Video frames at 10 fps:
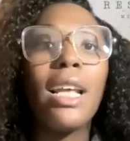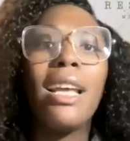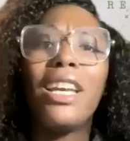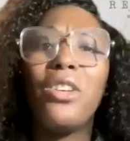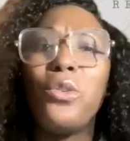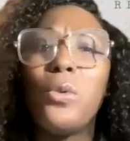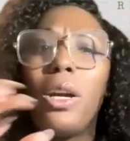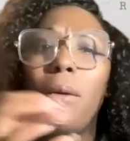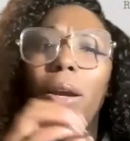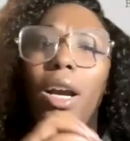can you
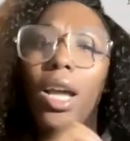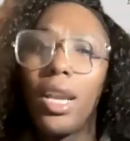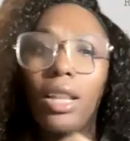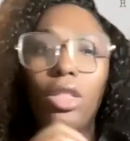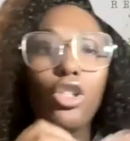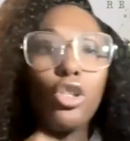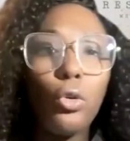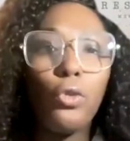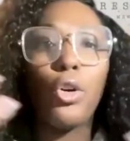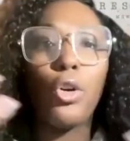connect the two
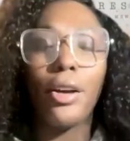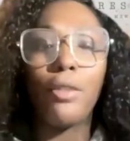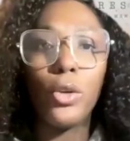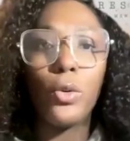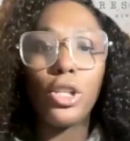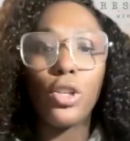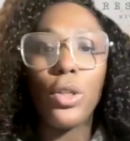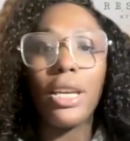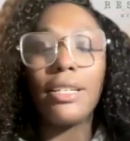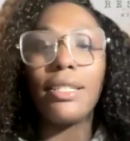for our viewers so they
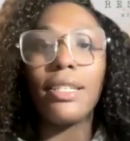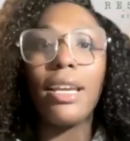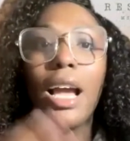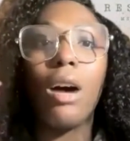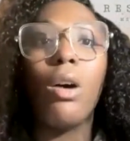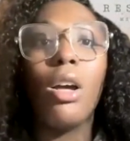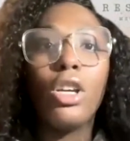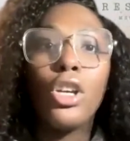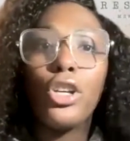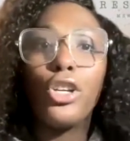can see how
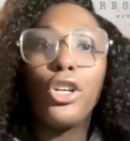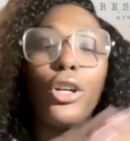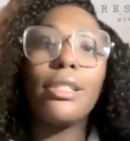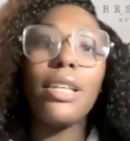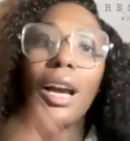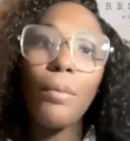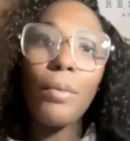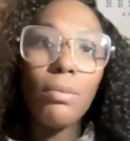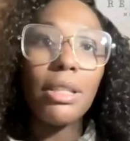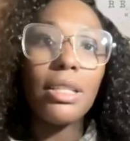your time in the
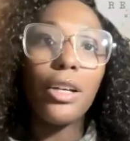military